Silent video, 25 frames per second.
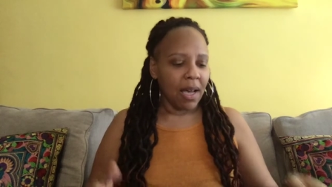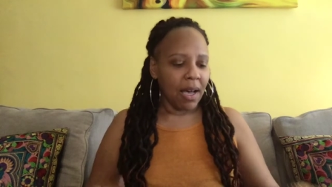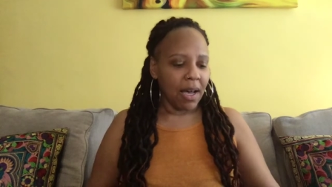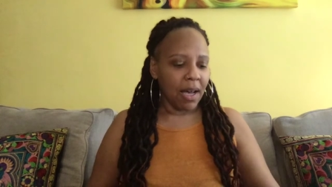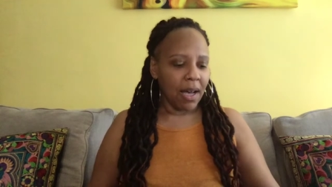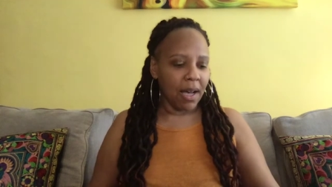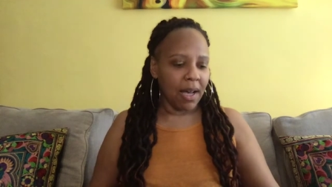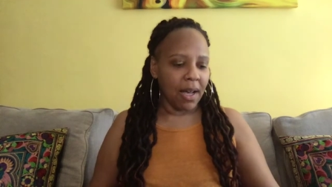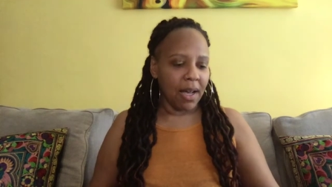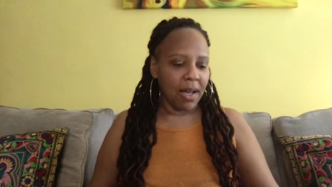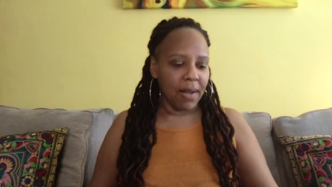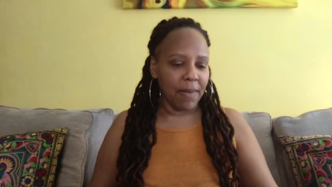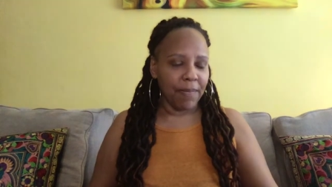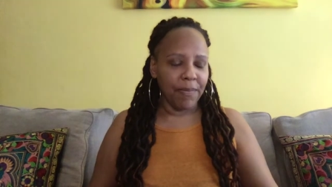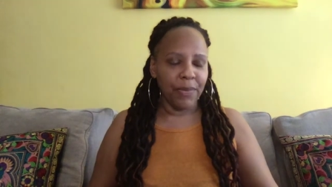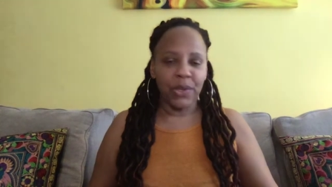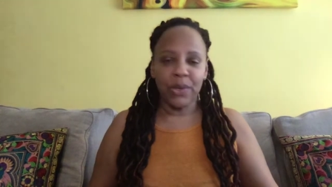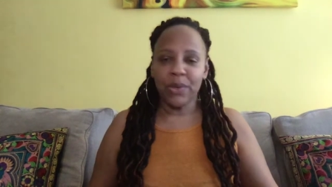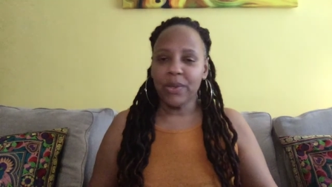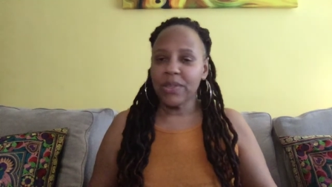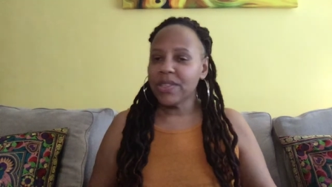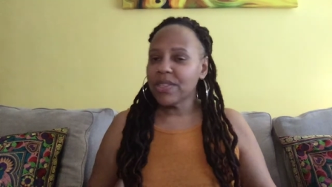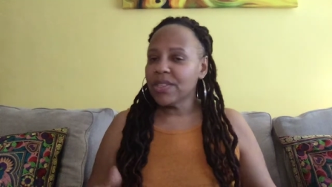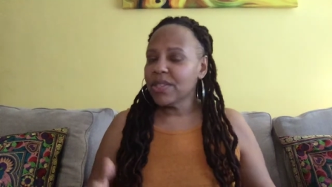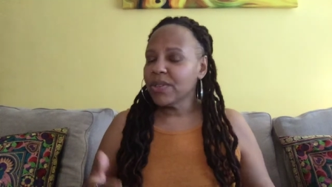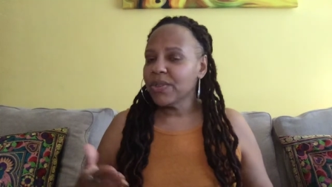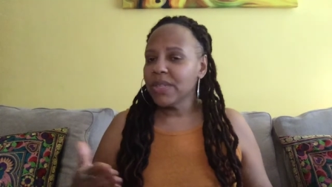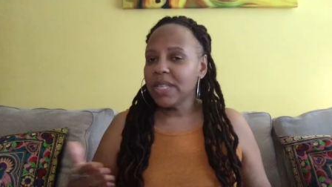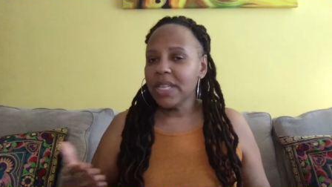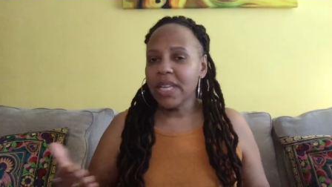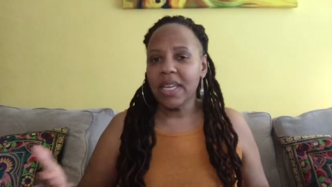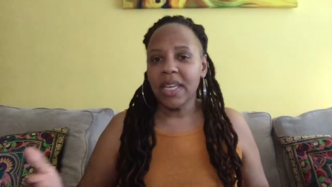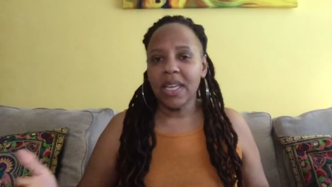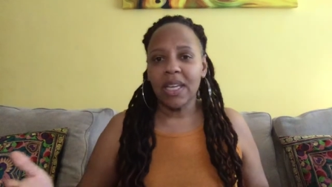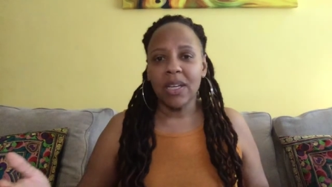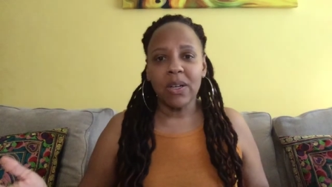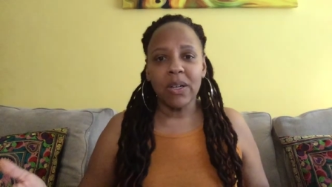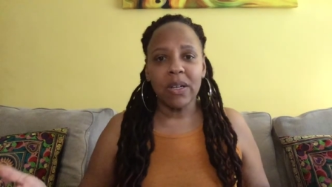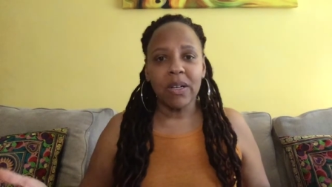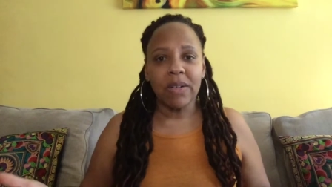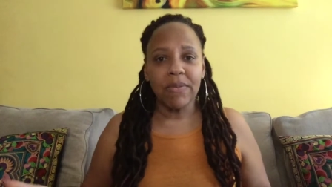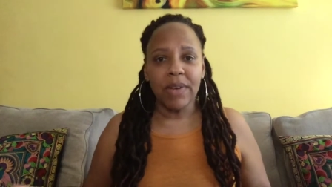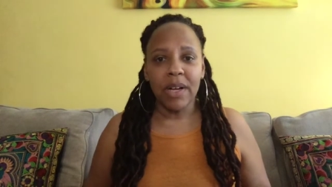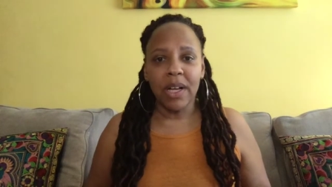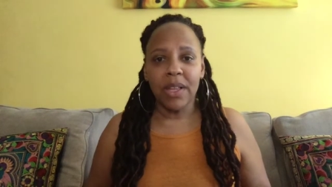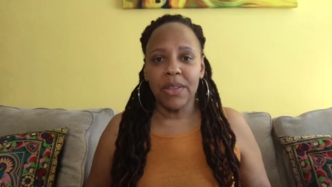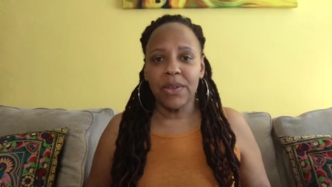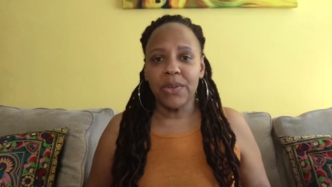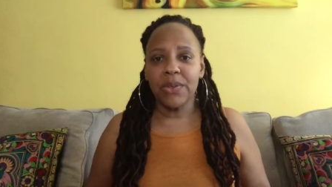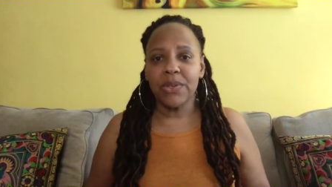Um, you can still take care of
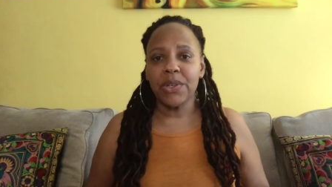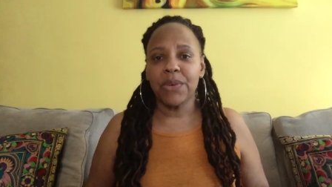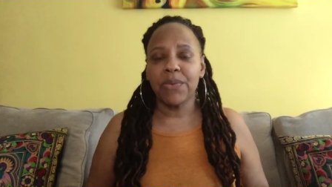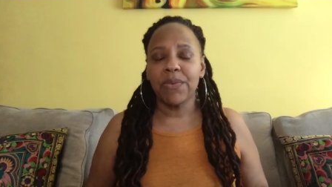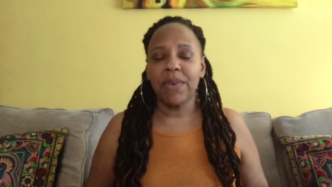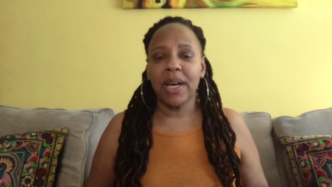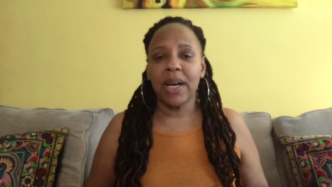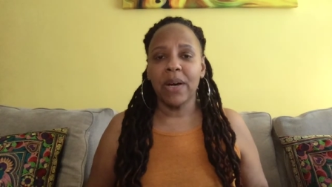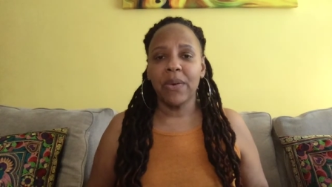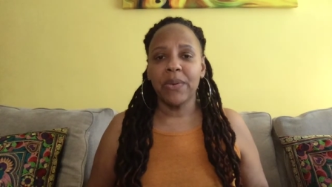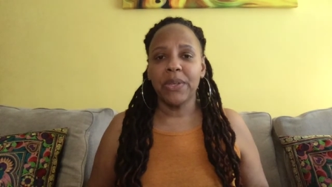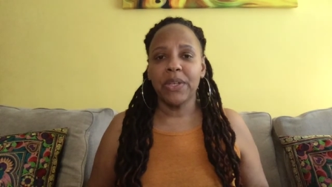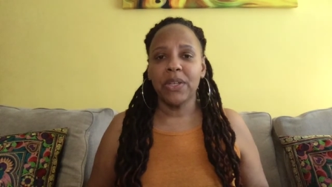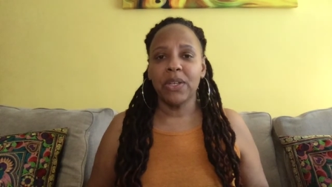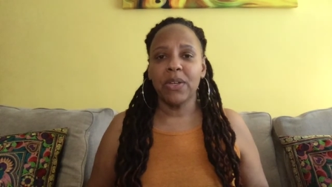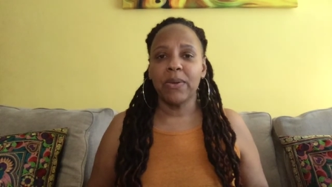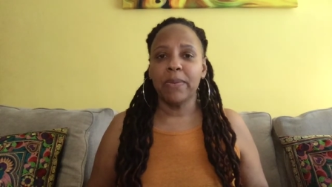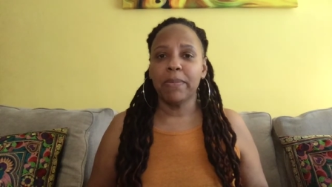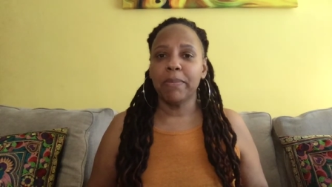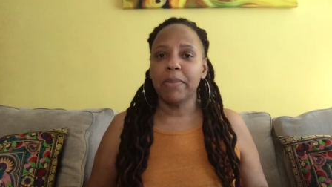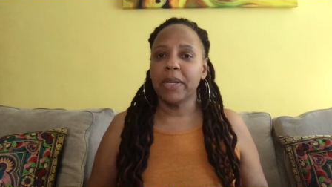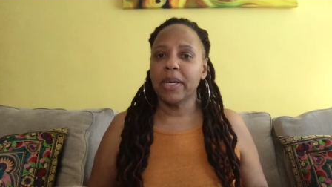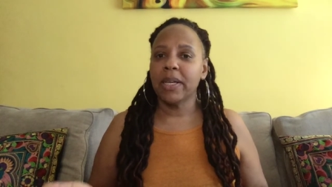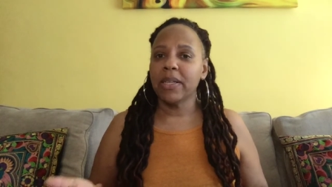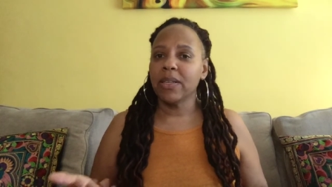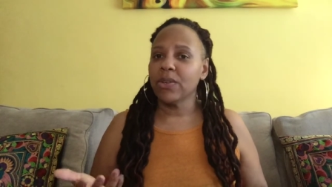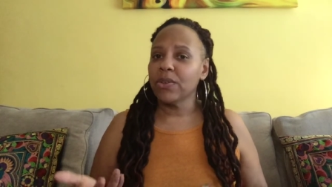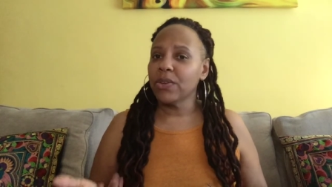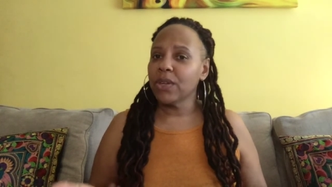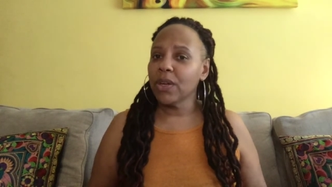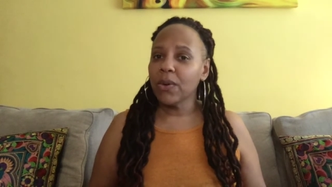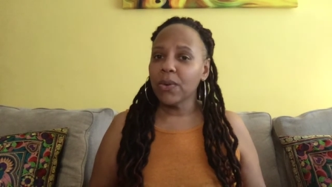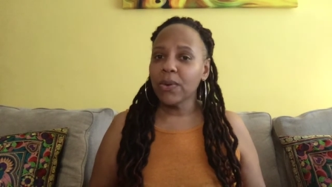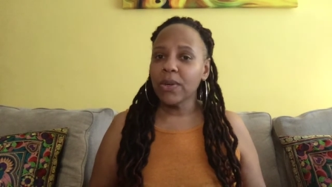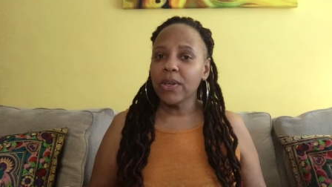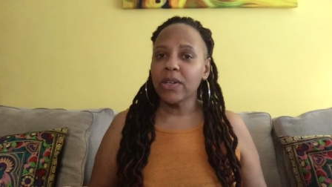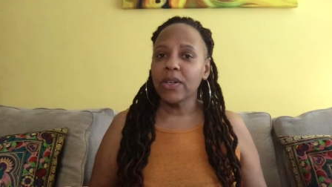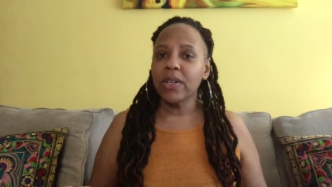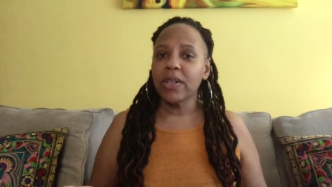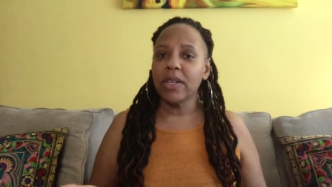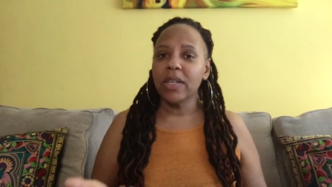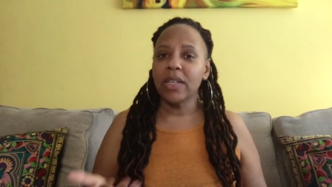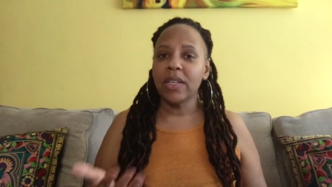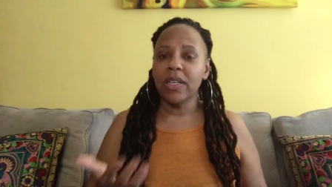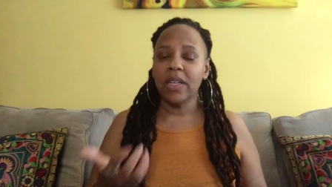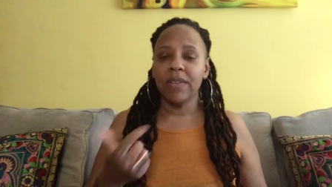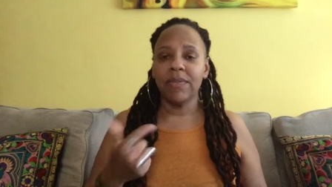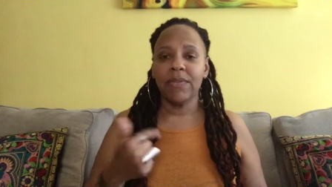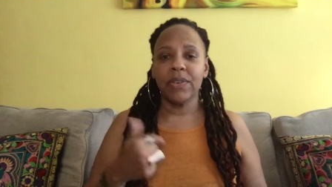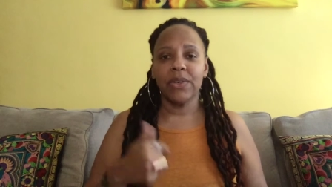others around you, but you're no good
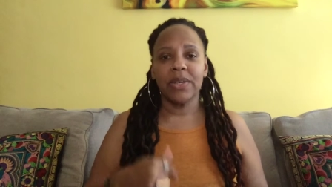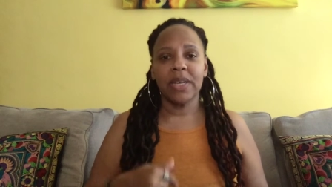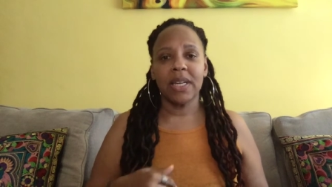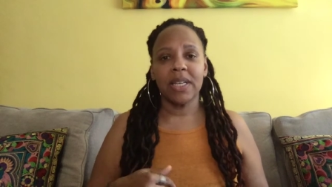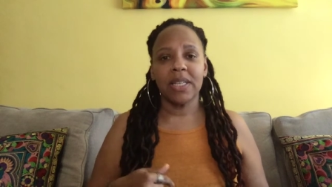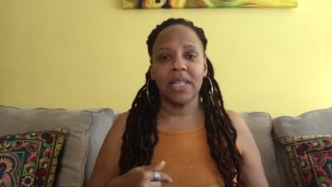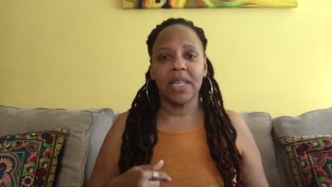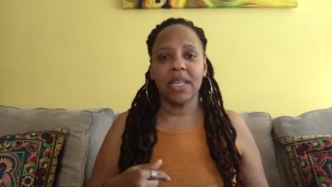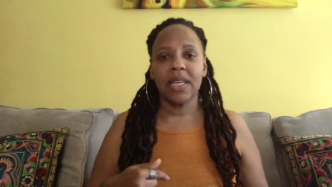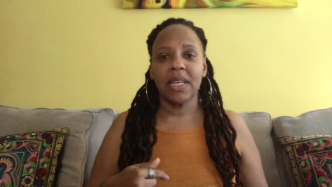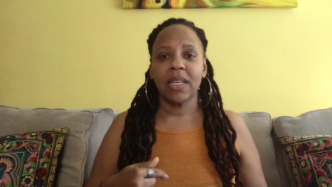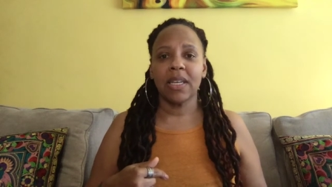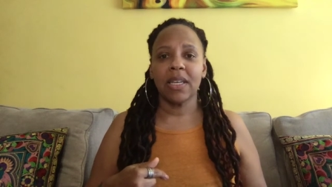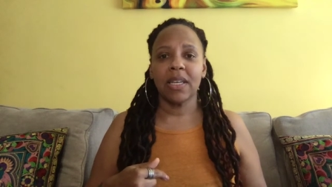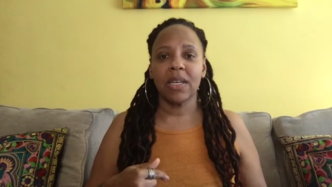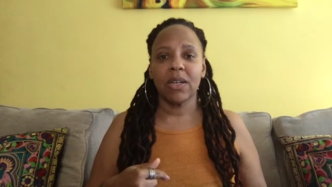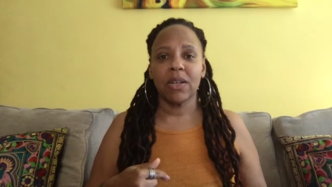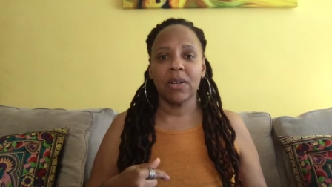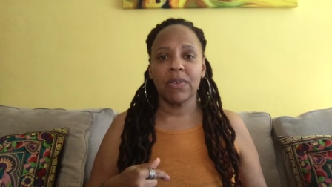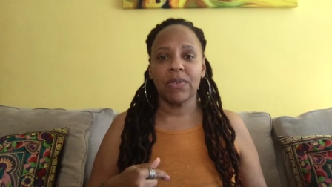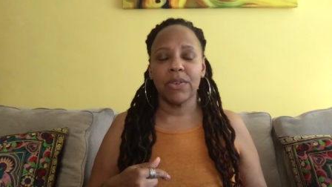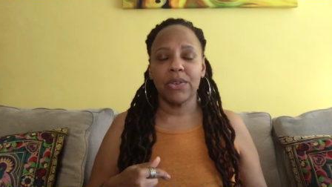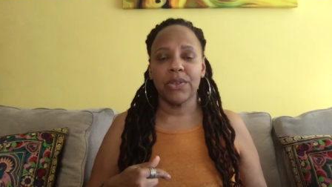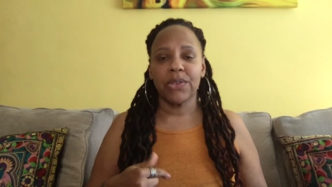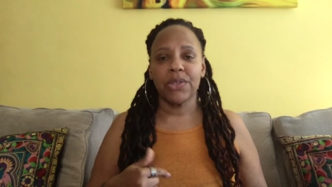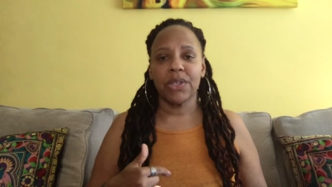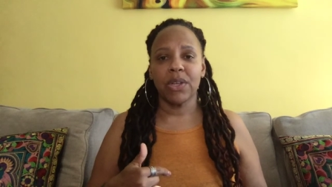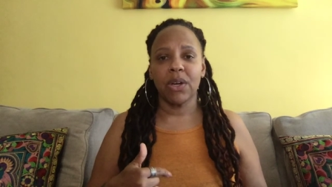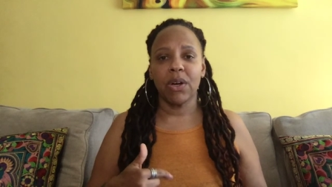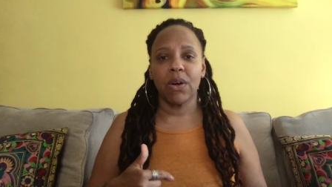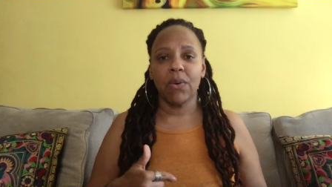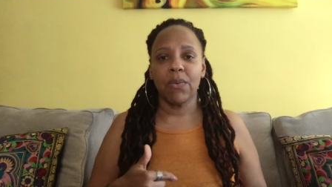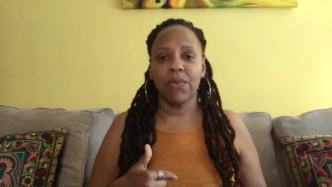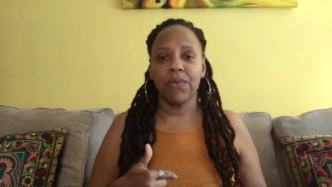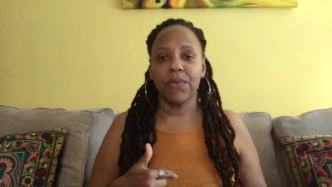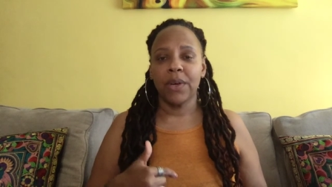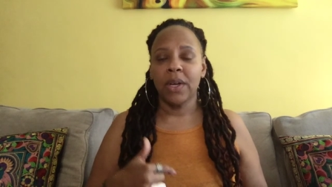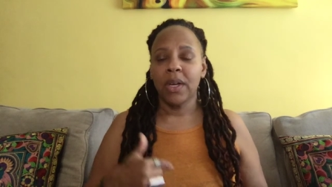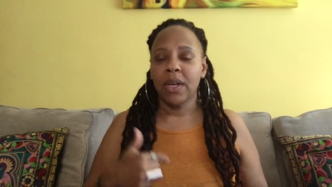if you're not taking care of yourself